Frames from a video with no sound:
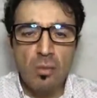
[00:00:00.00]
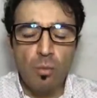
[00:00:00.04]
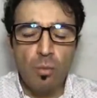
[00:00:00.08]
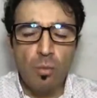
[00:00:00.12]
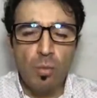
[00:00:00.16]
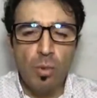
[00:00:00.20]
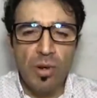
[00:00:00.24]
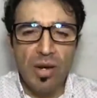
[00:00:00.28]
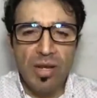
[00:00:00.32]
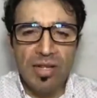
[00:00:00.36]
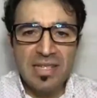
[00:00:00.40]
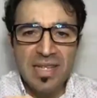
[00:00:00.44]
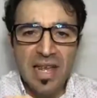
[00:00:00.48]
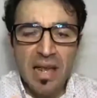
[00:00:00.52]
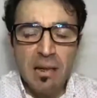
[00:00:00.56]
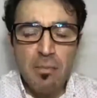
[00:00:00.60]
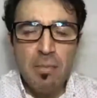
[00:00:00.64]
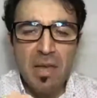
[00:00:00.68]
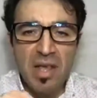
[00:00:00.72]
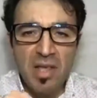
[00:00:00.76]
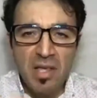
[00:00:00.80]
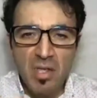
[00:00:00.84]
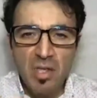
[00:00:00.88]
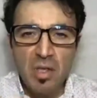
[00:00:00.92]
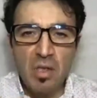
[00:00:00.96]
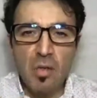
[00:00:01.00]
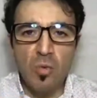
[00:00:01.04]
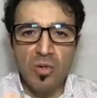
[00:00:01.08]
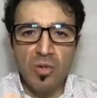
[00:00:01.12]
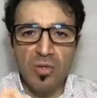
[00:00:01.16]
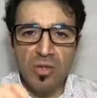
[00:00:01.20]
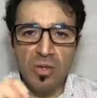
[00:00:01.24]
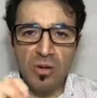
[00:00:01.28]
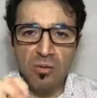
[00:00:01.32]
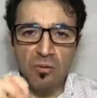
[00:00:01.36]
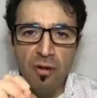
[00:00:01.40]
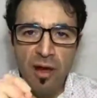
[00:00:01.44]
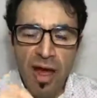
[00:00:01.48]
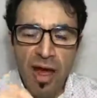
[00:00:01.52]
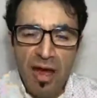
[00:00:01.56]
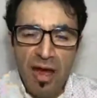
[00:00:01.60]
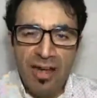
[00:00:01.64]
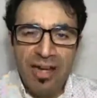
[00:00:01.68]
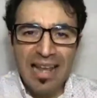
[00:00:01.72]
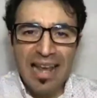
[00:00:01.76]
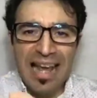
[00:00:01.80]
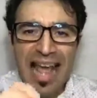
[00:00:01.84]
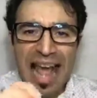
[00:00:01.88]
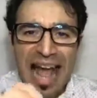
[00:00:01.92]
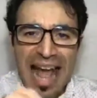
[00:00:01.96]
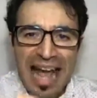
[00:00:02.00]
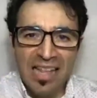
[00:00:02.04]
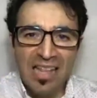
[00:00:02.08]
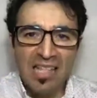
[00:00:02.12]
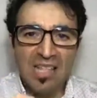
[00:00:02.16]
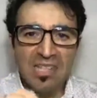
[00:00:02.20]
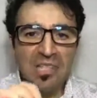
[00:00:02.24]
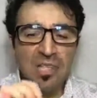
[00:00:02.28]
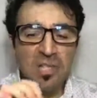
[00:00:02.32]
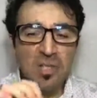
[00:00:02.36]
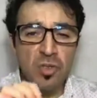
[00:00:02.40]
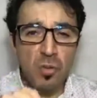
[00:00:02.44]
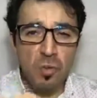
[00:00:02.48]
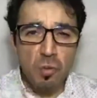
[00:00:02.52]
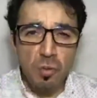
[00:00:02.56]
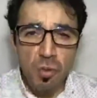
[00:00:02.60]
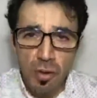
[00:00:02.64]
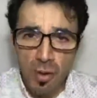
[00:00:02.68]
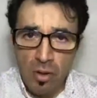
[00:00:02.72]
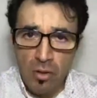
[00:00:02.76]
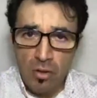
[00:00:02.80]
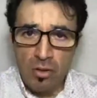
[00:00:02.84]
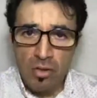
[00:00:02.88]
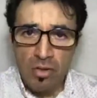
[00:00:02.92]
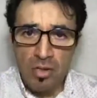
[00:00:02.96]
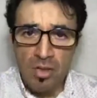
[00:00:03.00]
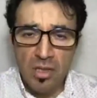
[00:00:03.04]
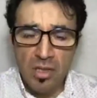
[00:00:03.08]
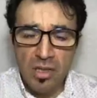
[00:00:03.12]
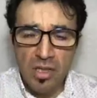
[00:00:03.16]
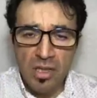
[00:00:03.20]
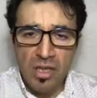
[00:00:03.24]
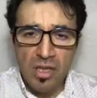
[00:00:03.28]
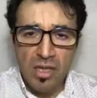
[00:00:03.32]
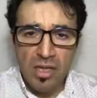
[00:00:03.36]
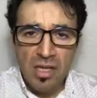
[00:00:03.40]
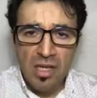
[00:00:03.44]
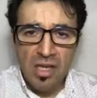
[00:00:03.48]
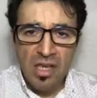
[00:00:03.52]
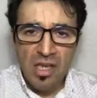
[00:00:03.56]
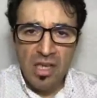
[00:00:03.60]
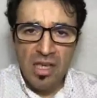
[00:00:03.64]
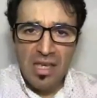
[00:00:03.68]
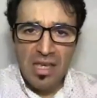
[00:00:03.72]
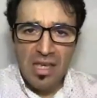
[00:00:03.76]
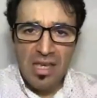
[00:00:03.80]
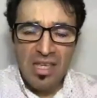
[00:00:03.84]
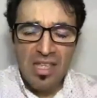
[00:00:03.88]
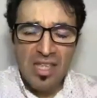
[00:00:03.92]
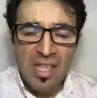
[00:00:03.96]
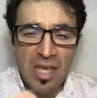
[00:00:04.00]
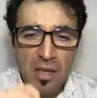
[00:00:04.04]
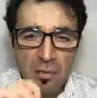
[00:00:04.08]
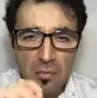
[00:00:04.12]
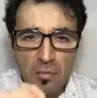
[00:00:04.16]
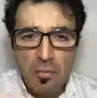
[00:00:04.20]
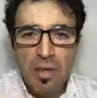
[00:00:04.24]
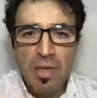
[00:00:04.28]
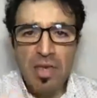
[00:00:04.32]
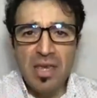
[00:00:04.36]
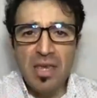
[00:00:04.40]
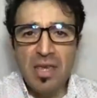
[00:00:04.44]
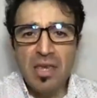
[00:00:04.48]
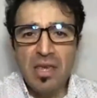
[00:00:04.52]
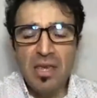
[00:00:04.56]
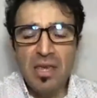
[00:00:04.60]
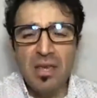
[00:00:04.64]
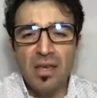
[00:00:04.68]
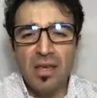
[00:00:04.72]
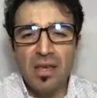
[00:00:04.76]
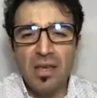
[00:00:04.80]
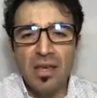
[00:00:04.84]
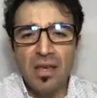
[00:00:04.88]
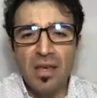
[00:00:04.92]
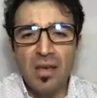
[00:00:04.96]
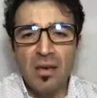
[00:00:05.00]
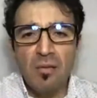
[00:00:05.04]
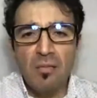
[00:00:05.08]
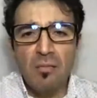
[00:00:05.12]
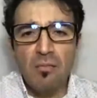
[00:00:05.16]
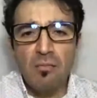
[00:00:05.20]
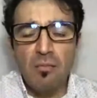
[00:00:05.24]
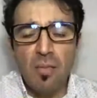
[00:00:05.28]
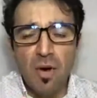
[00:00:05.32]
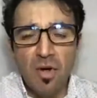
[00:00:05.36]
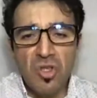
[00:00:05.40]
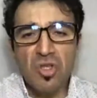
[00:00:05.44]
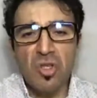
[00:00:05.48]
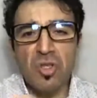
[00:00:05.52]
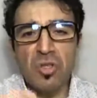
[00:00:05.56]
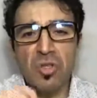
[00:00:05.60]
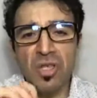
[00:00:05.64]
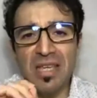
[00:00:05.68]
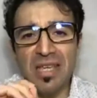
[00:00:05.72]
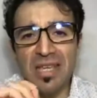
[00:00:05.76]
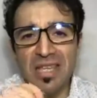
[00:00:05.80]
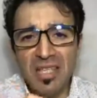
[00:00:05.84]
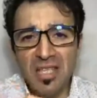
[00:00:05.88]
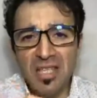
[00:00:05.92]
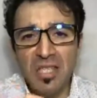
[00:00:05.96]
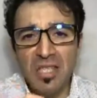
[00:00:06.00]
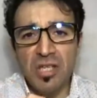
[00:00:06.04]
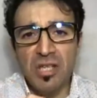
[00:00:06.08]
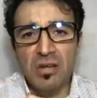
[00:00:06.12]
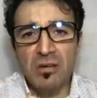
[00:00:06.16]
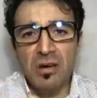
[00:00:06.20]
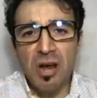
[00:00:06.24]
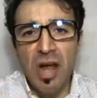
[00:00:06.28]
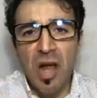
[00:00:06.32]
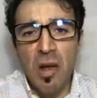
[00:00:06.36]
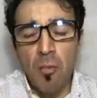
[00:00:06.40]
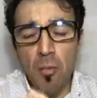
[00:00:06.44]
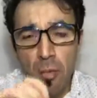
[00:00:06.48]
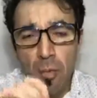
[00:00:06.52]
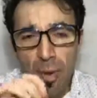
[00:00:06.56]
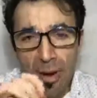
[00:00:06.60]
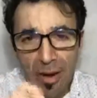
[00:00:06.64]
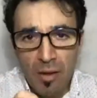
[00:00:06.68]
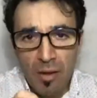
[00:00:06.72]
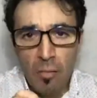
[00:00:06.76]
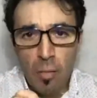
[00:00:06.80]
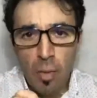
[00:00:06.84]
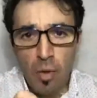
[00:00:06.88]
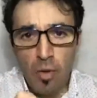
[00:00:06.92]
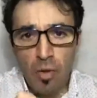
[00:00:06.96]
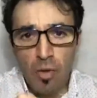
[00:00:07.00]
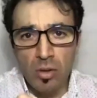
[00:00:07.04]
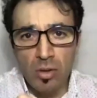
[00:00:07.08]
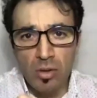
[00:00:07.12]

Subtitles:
But as I mentioned, with the right guidance and support, it can be much easier and bearable.